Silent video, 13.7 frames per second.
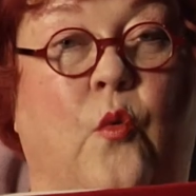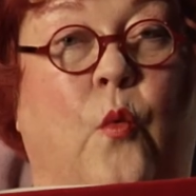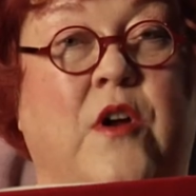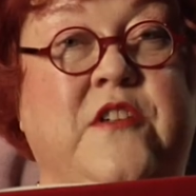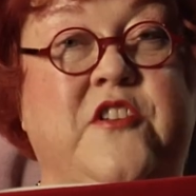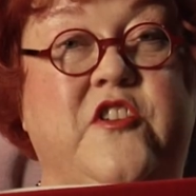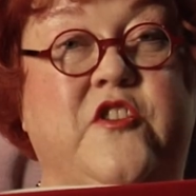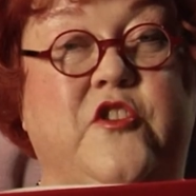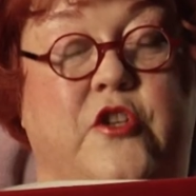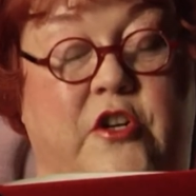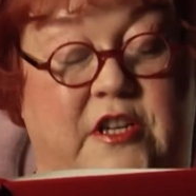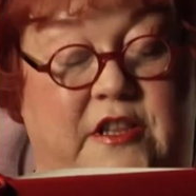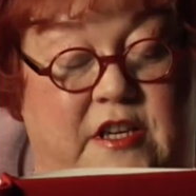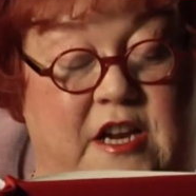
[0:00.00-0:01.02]
Once,
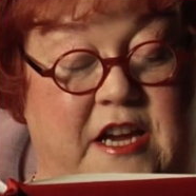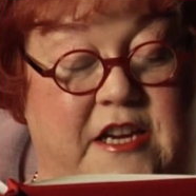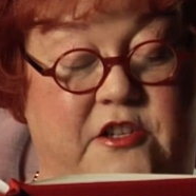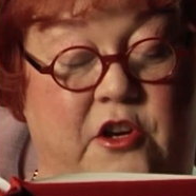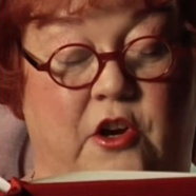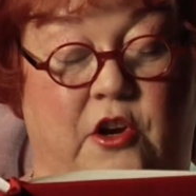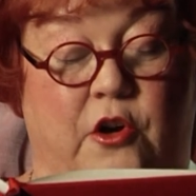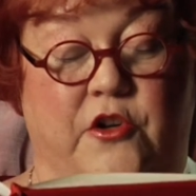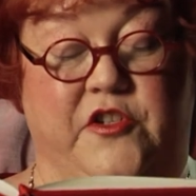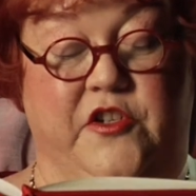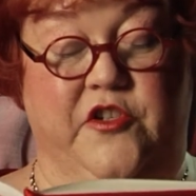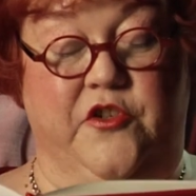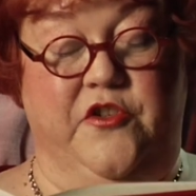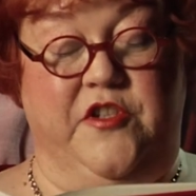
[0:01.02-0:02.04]
during the night, her
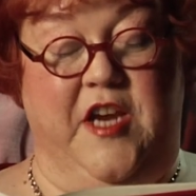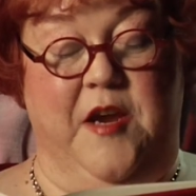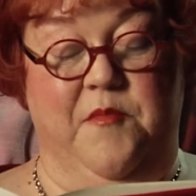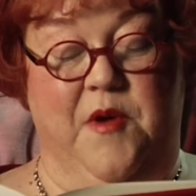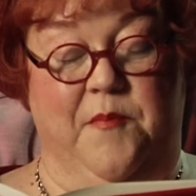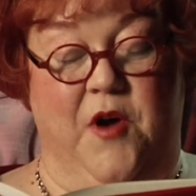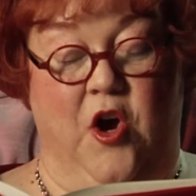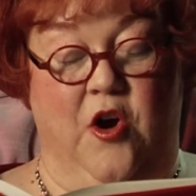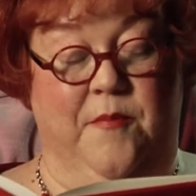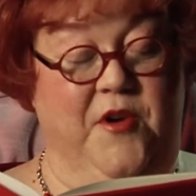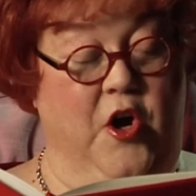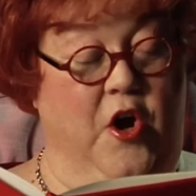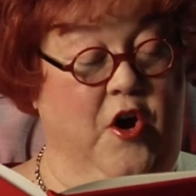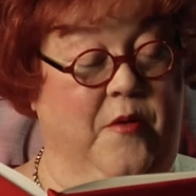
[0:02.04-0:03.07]
sisters came up arm
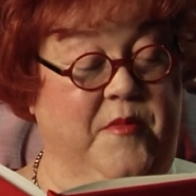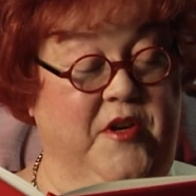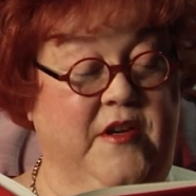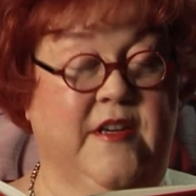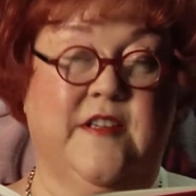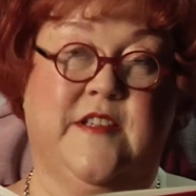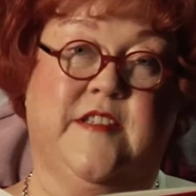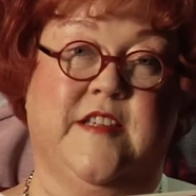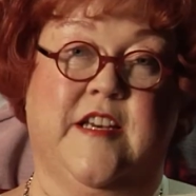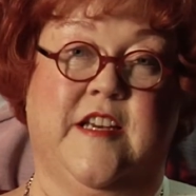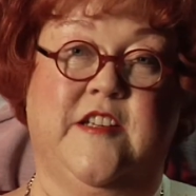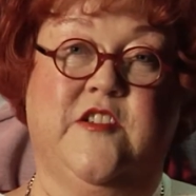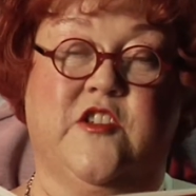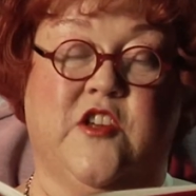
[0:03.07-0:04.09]
in arm,
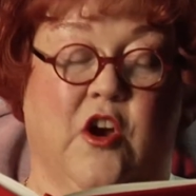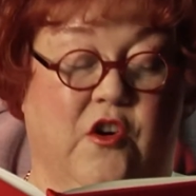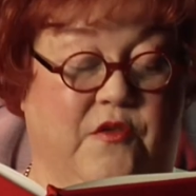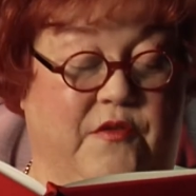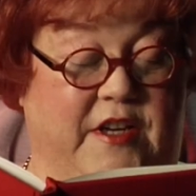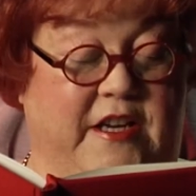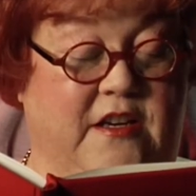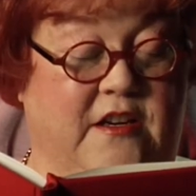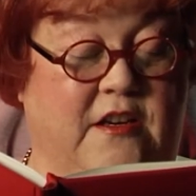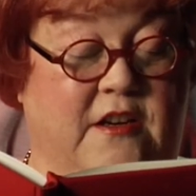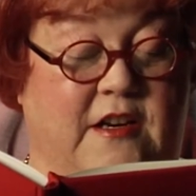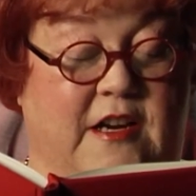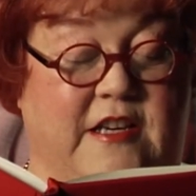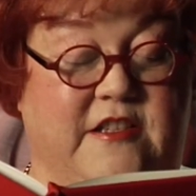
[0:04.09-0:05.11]
singing sorrowfully,
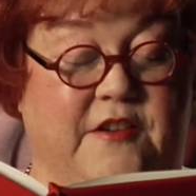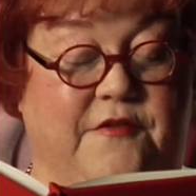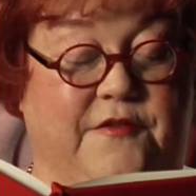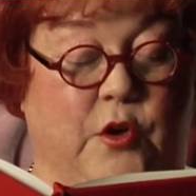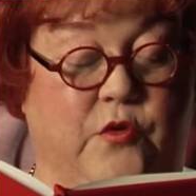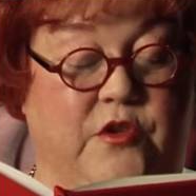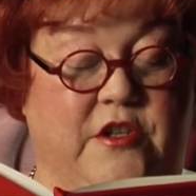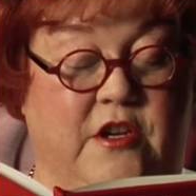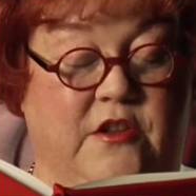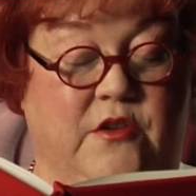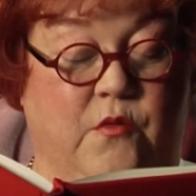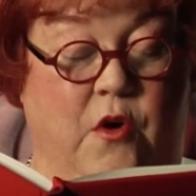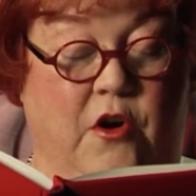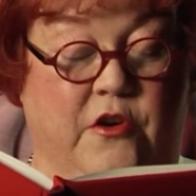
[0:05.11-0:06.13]
as they floated on
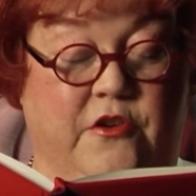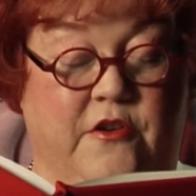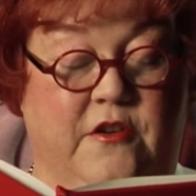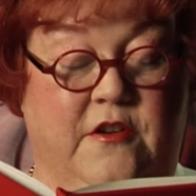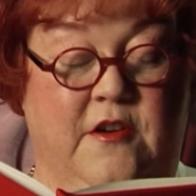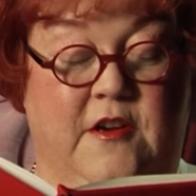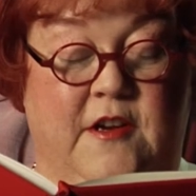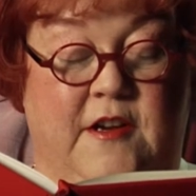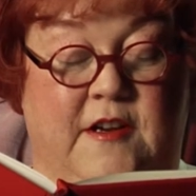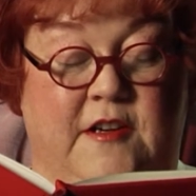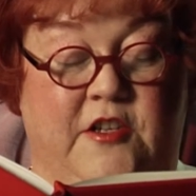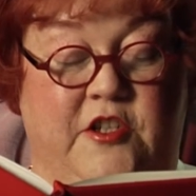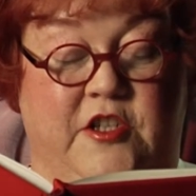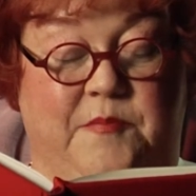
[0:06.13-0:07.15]
the water.
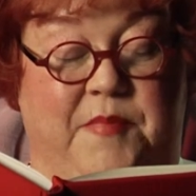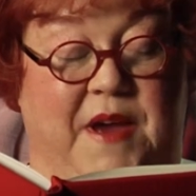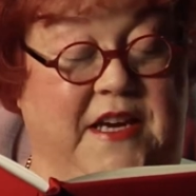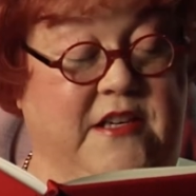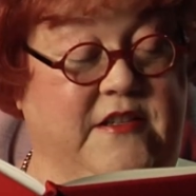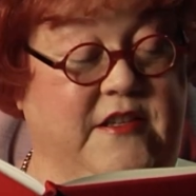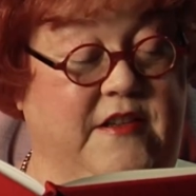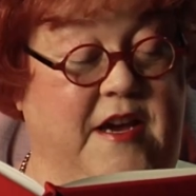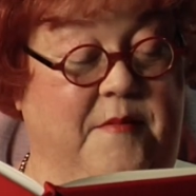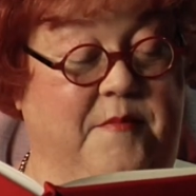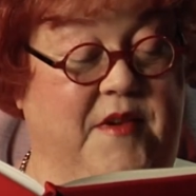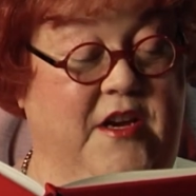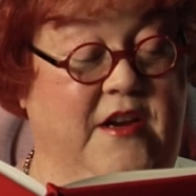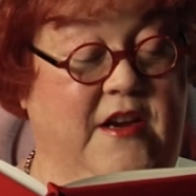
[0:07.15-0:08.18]
She beckoned to
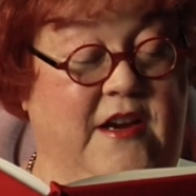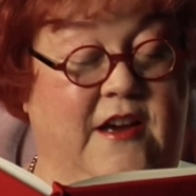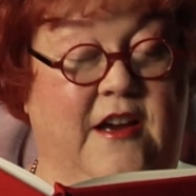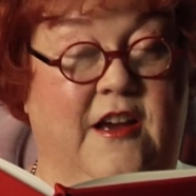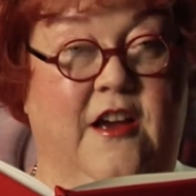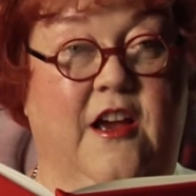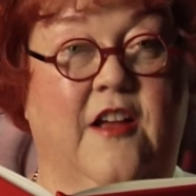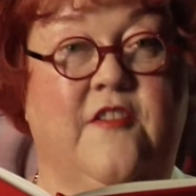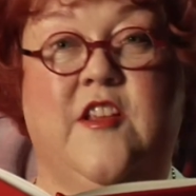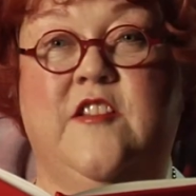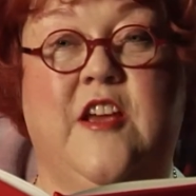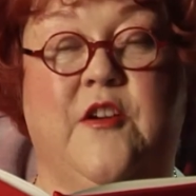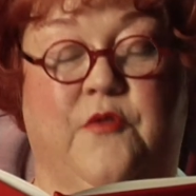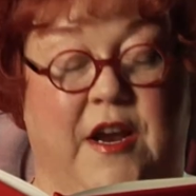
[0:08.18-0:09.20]
them, and
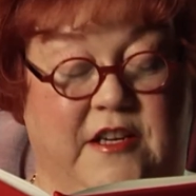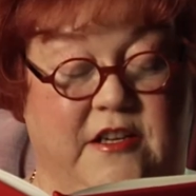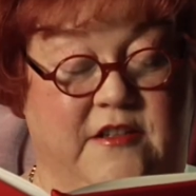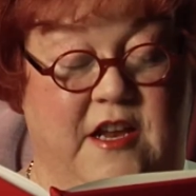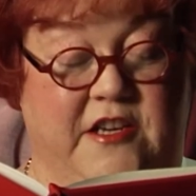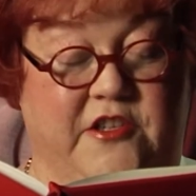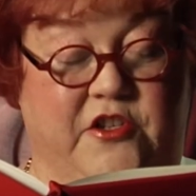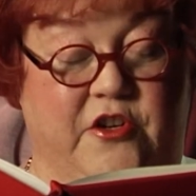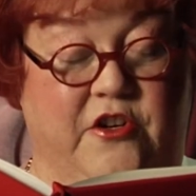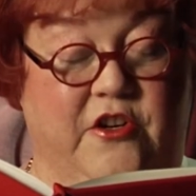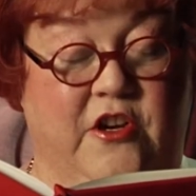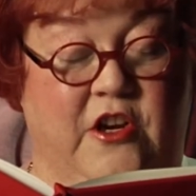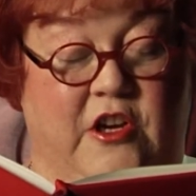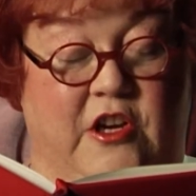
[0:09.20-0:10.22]
then they recognized her,
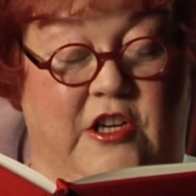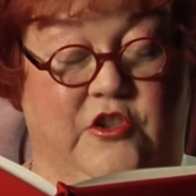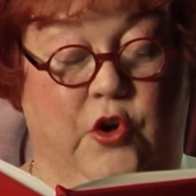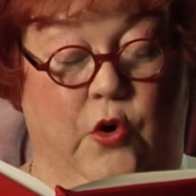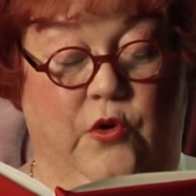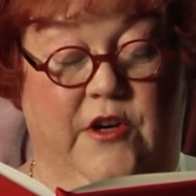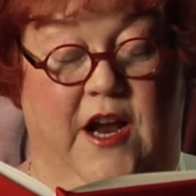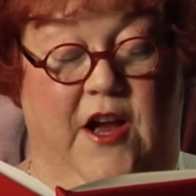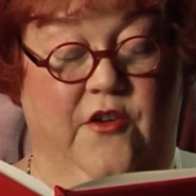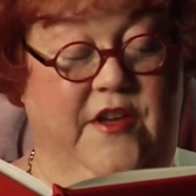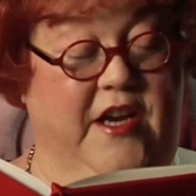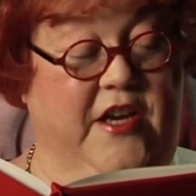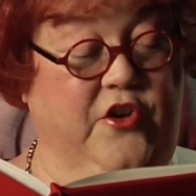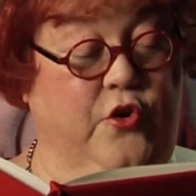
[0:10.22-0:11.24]
and told her how
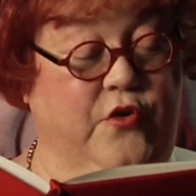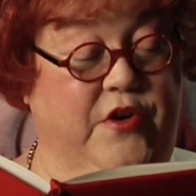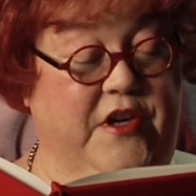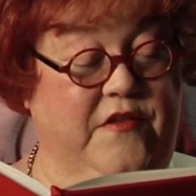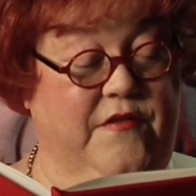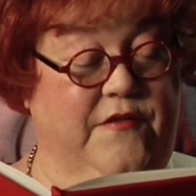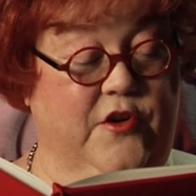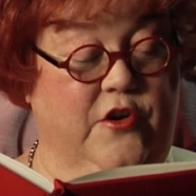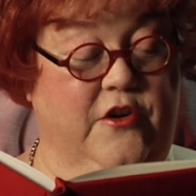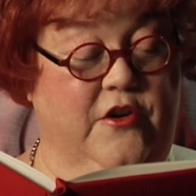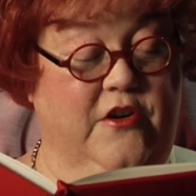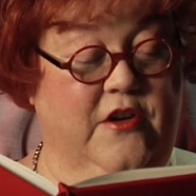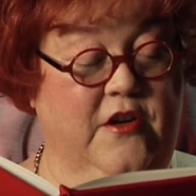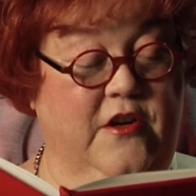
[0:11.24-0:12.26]
they had grieved for
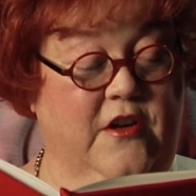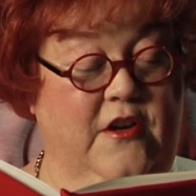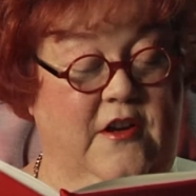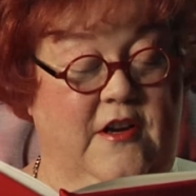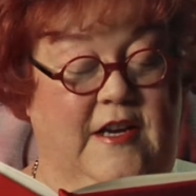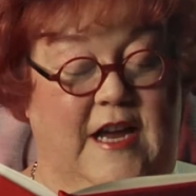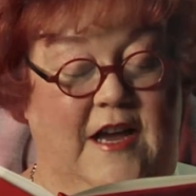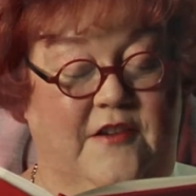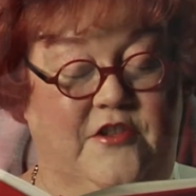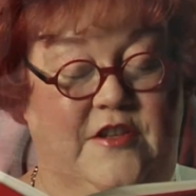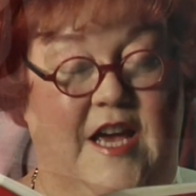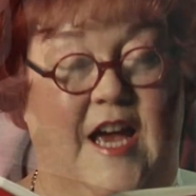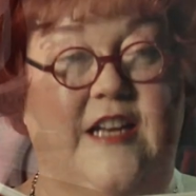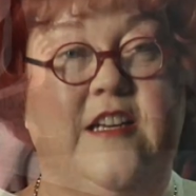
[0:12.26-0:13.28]
her, and after
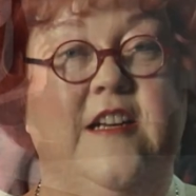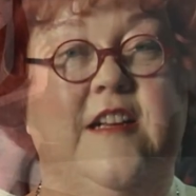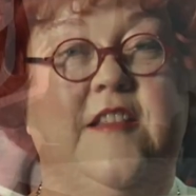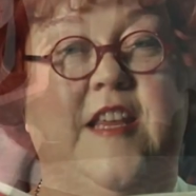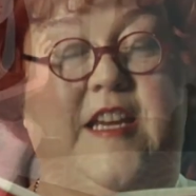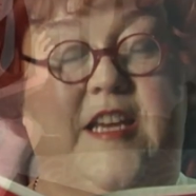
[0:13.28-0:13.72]
that they